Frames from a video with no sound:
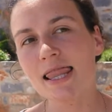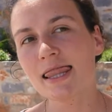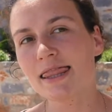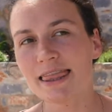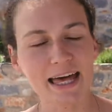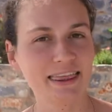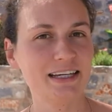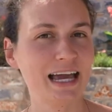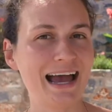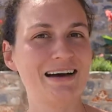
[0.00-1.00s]

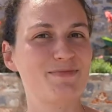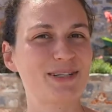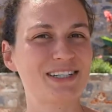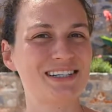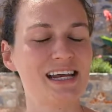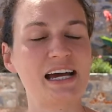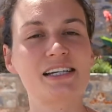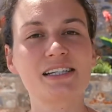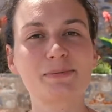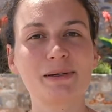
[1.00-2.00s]
Nothing happened. I
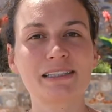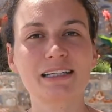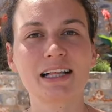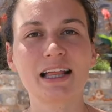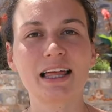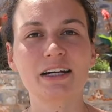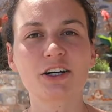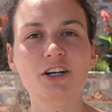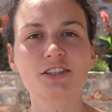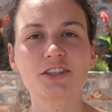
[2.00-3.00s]
just basically like
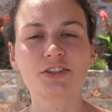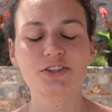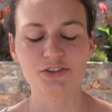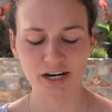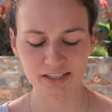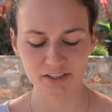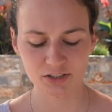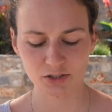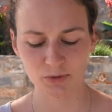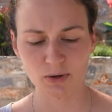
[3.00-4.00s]
got so stressed,
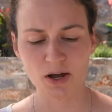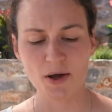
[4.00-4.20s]
so